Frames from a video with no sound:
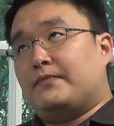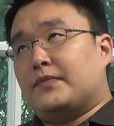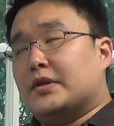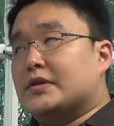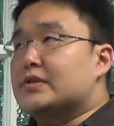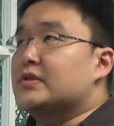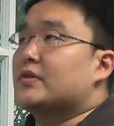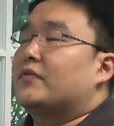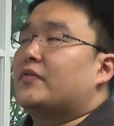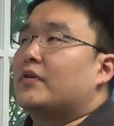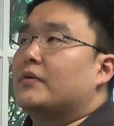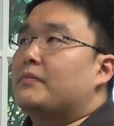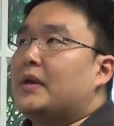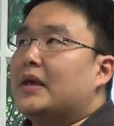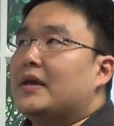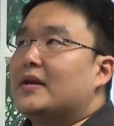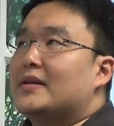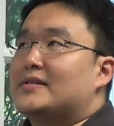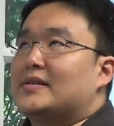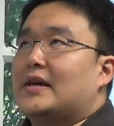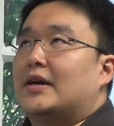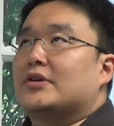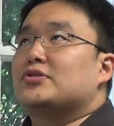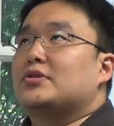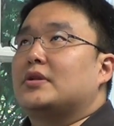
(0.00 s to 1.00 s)
So for me,
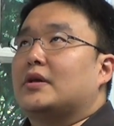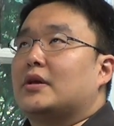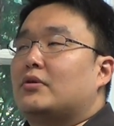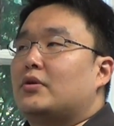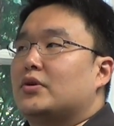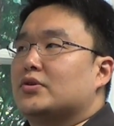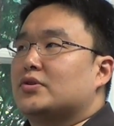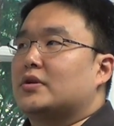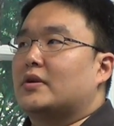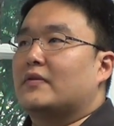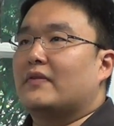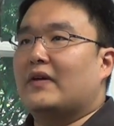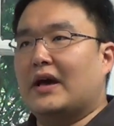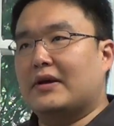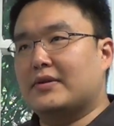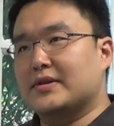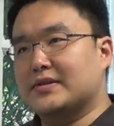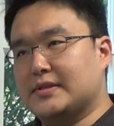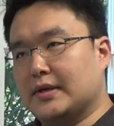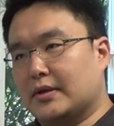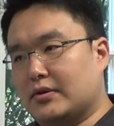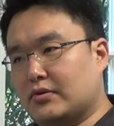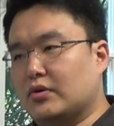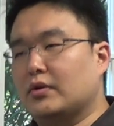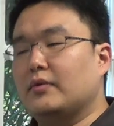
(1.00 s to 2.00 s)
it's actually a question of how
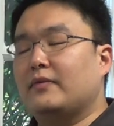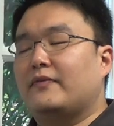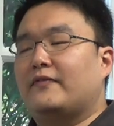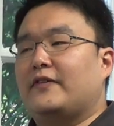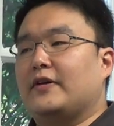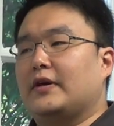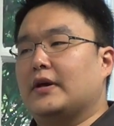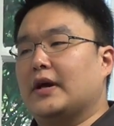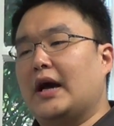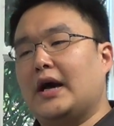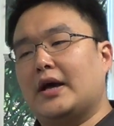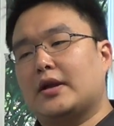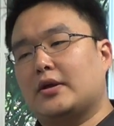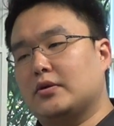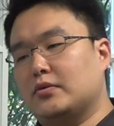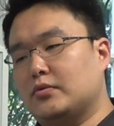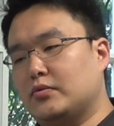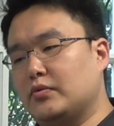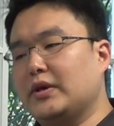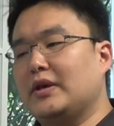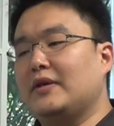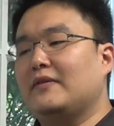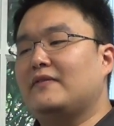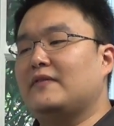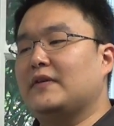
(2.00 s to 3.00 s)
does the group feel? How do
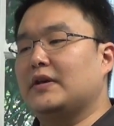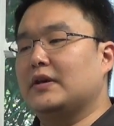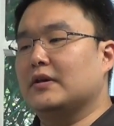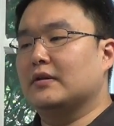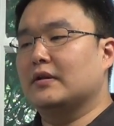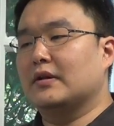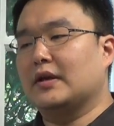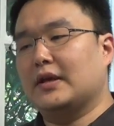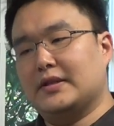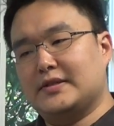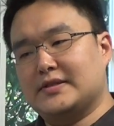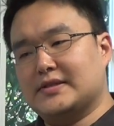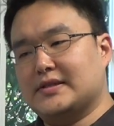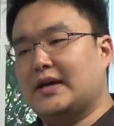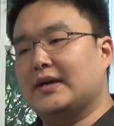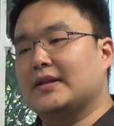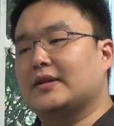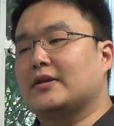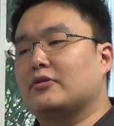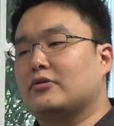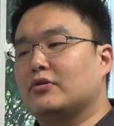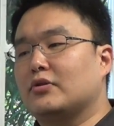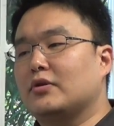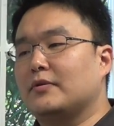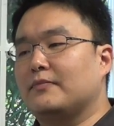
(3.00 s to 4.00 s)
we feel inside
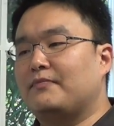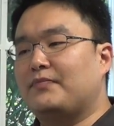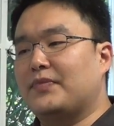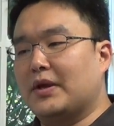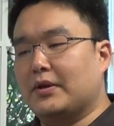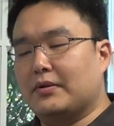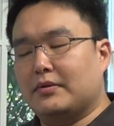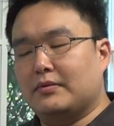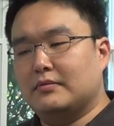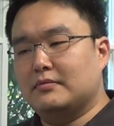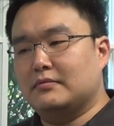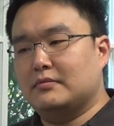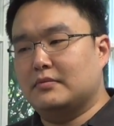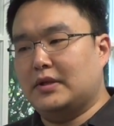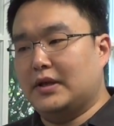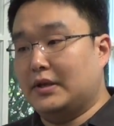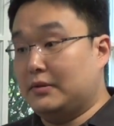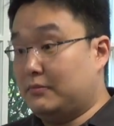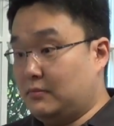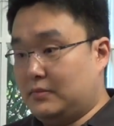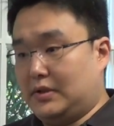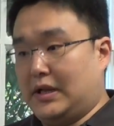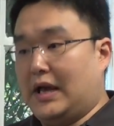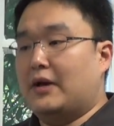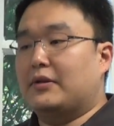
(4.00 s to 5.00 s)
the group
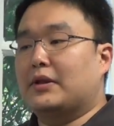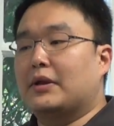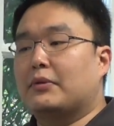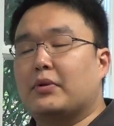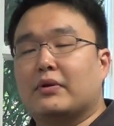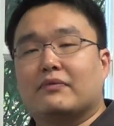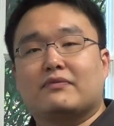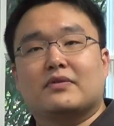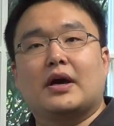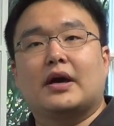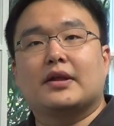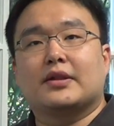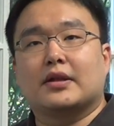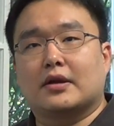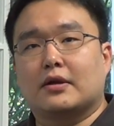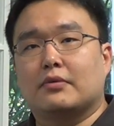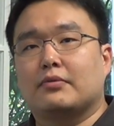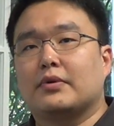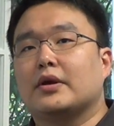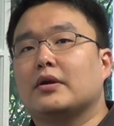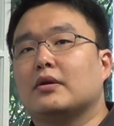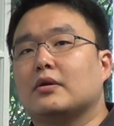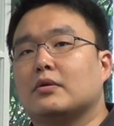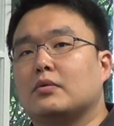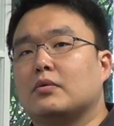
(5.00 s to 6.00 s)
that now that we've got the
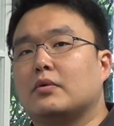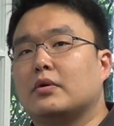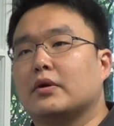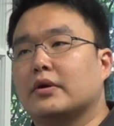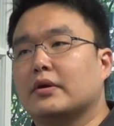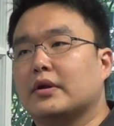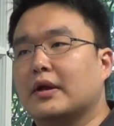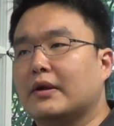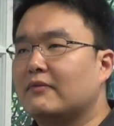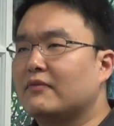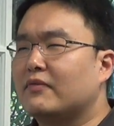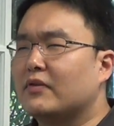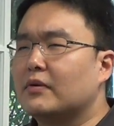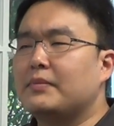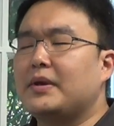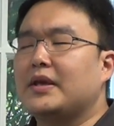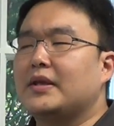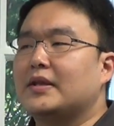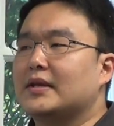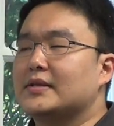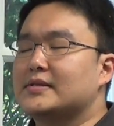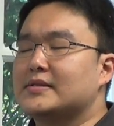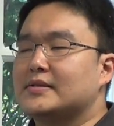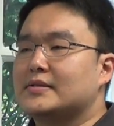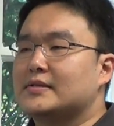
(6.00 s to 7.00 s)
Career Award? And for me,
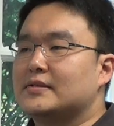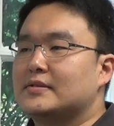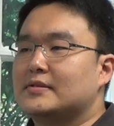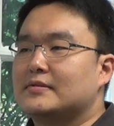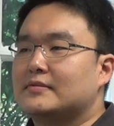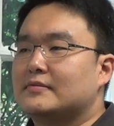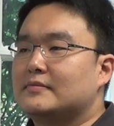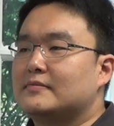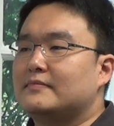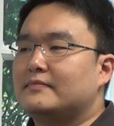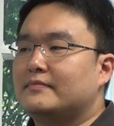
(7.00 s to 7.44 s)
that's,